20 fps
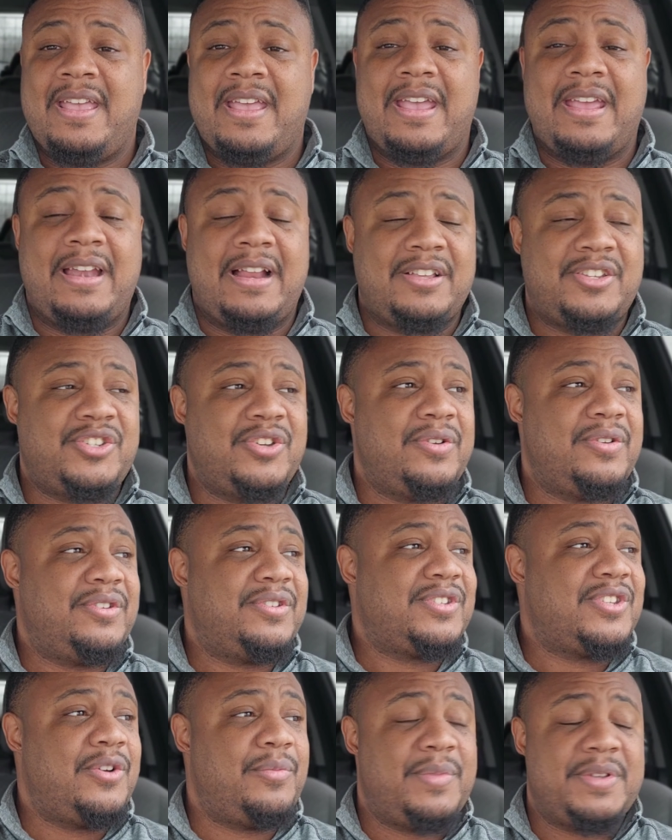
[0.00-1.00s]
And I show you
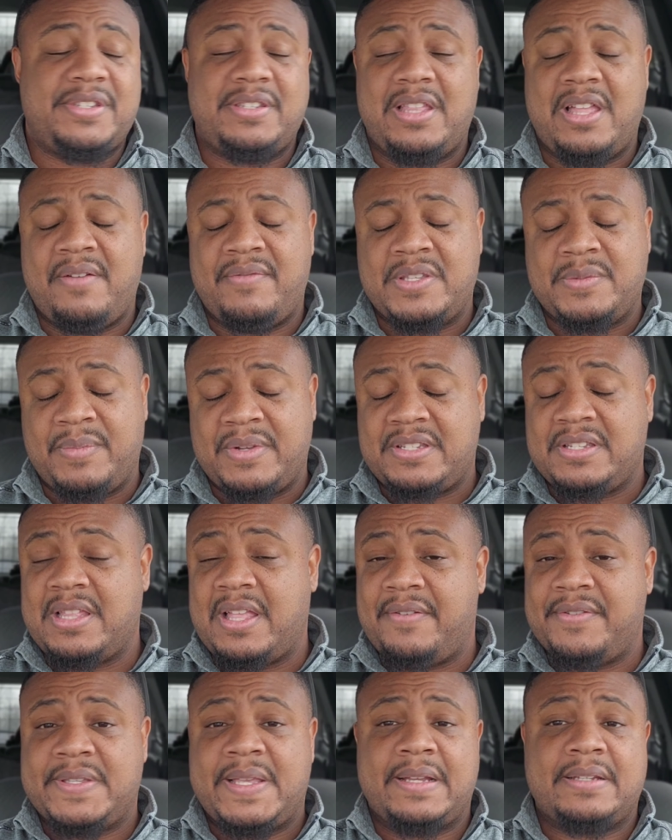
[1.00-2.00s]
so much love, as much
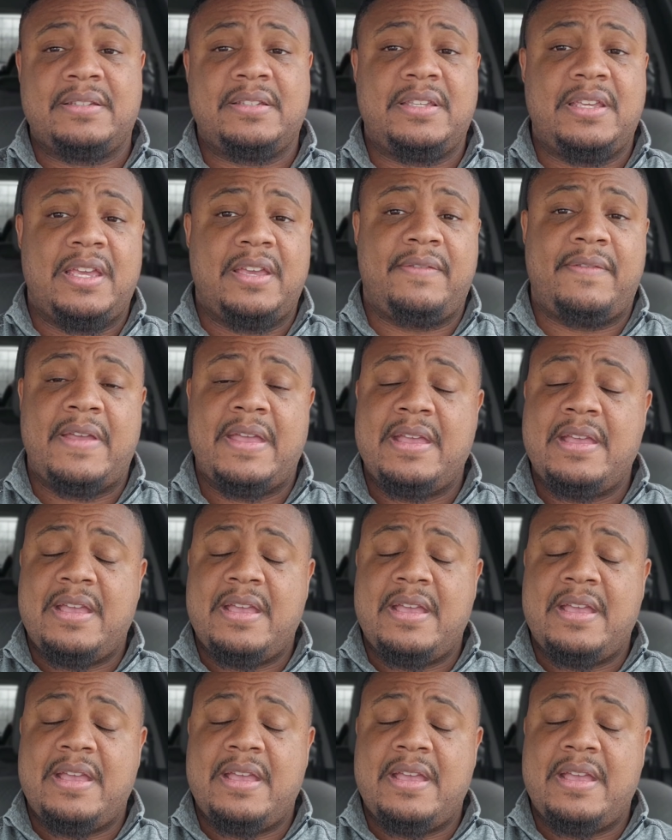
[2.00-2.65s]
love as I can give.